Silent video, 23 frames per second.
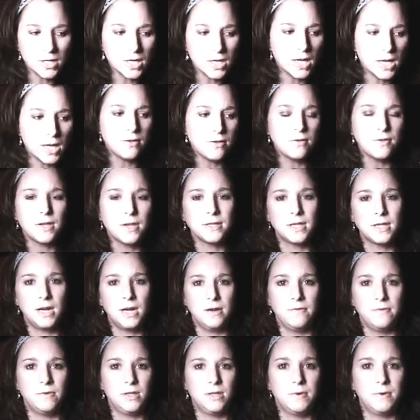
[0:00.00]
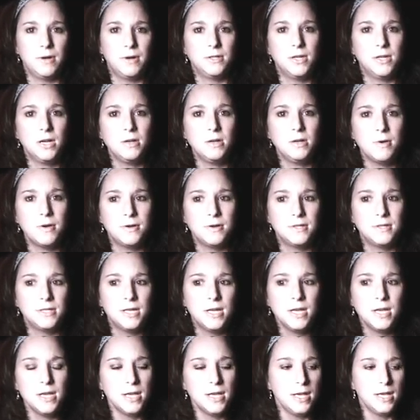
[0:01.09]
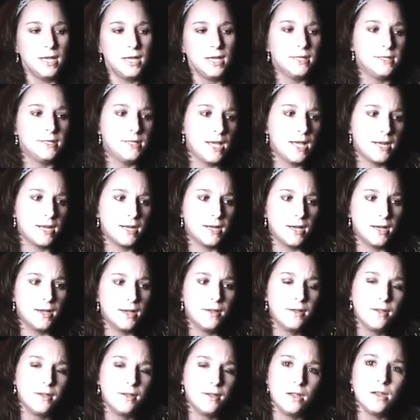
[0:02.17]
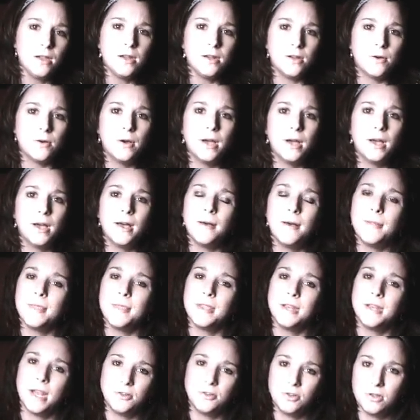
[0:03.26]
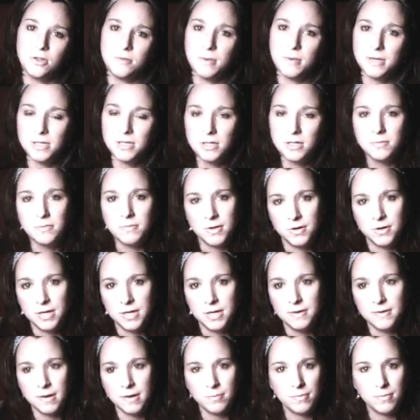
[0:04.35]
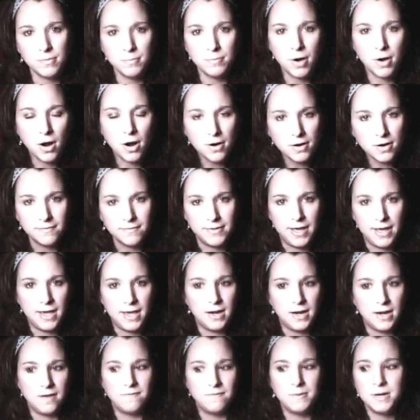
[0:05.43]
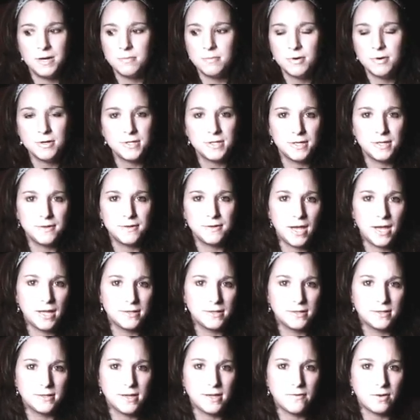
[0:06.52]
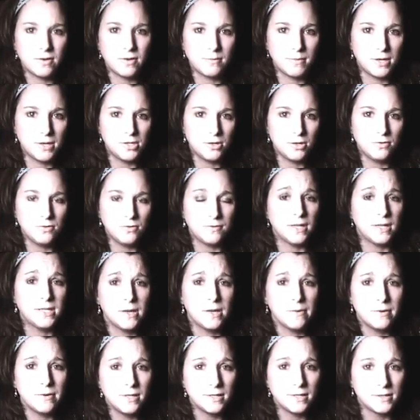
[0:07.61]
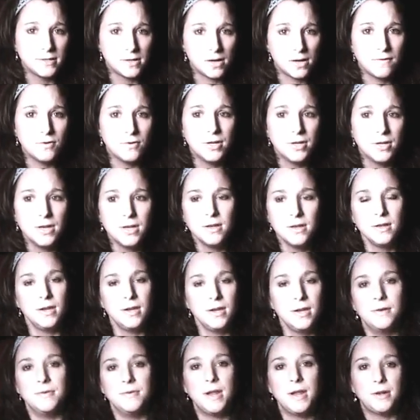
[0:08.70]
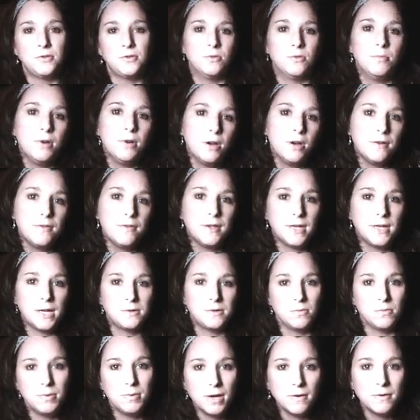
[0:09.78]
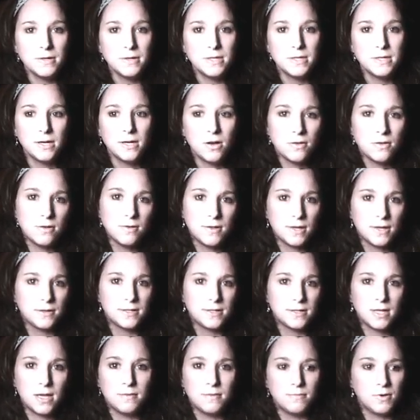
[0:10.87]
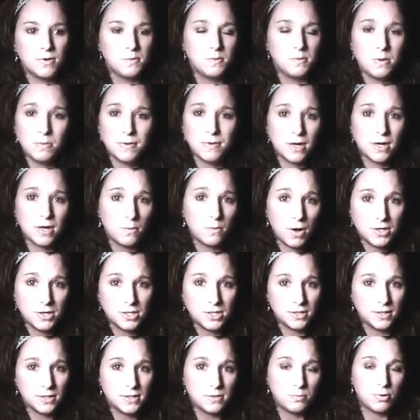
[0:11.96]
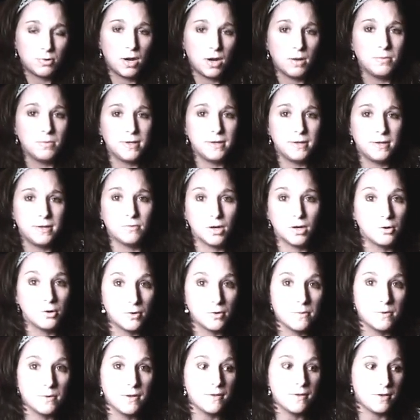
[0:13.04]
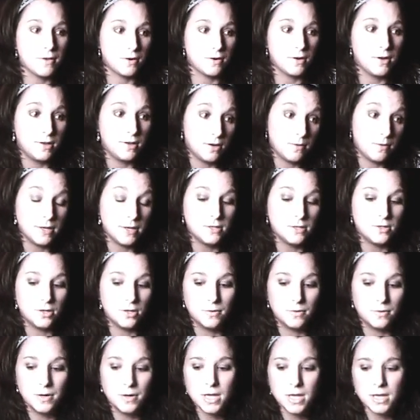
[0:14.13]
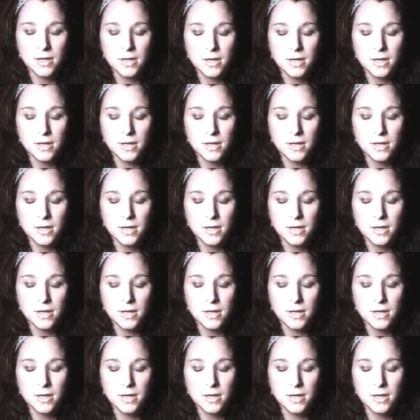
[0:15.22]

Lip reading: Another thing that I really want to talk about is that the naturally minded community. I'm part of that. I've been immersed in that since having my children. That's how I discovered natural birth, attachment parenting, all the things that most people that are watching this probably agree with and are into.